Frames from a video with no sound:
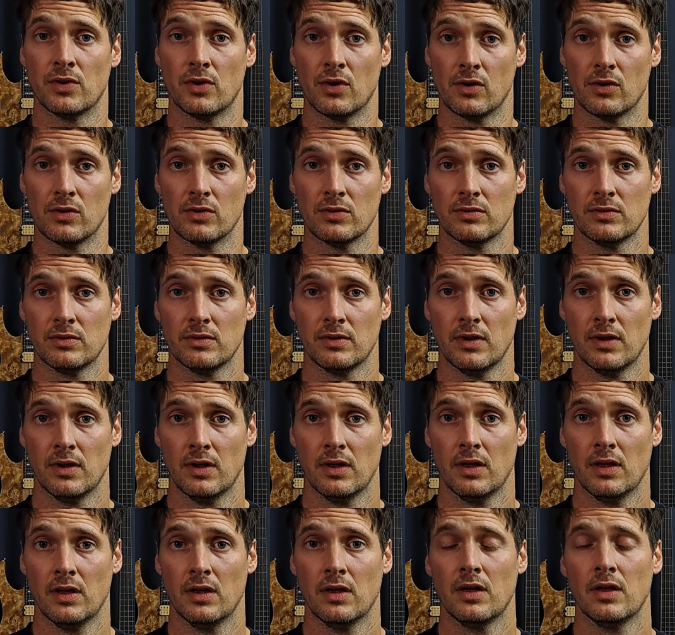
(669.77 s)
know,"
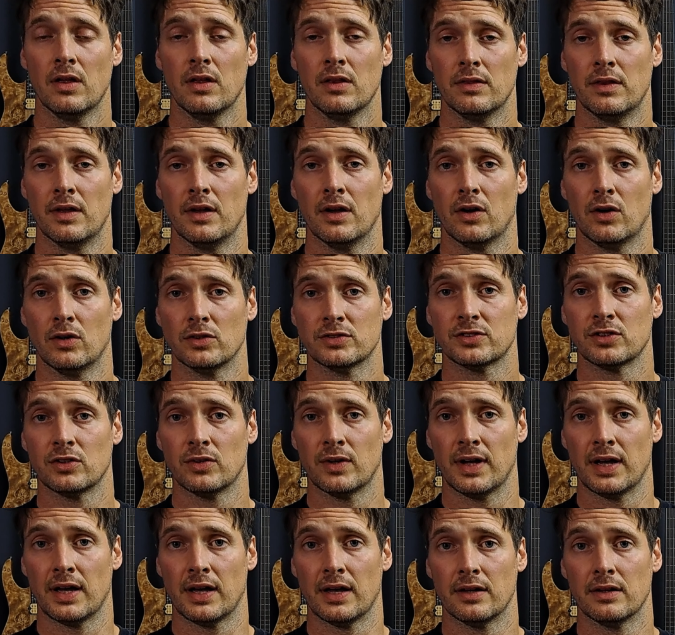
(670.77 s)
they also
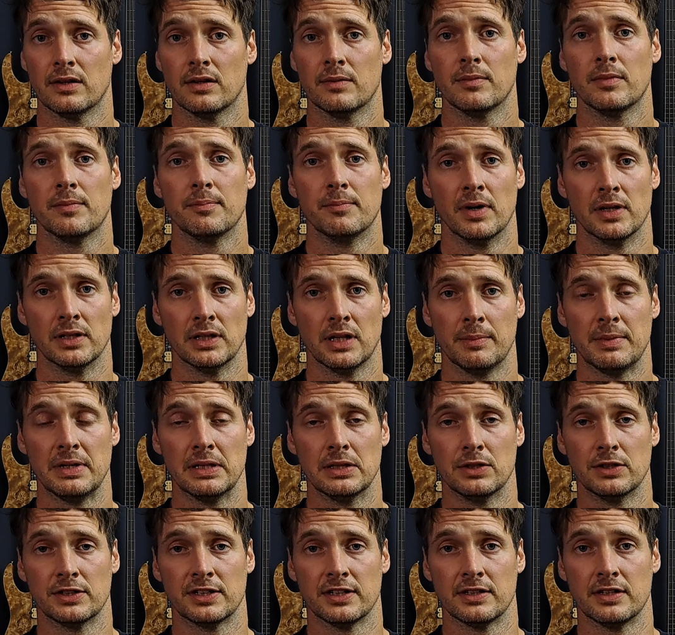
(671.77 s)
add, "But let me
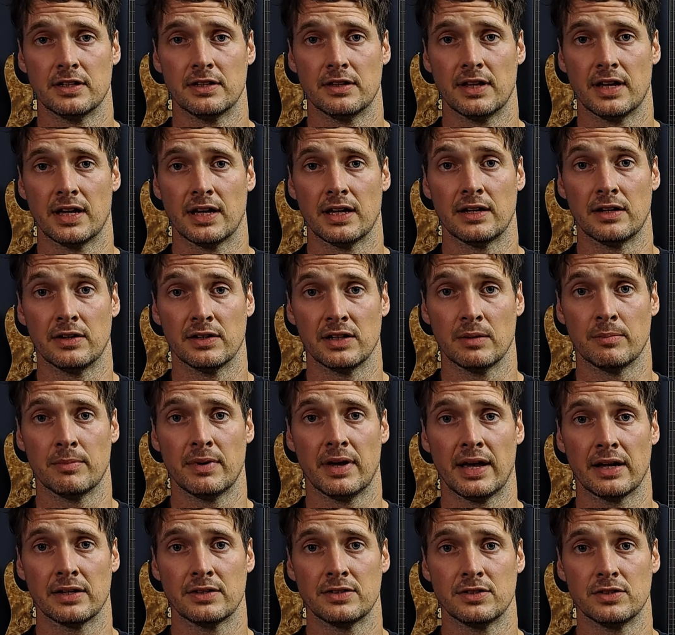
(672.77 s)
look into that and I'll get
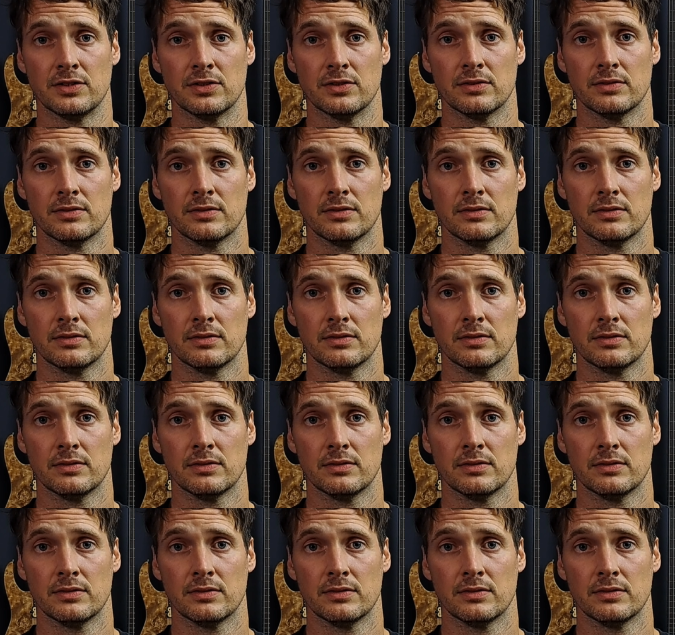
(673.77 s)
back to you."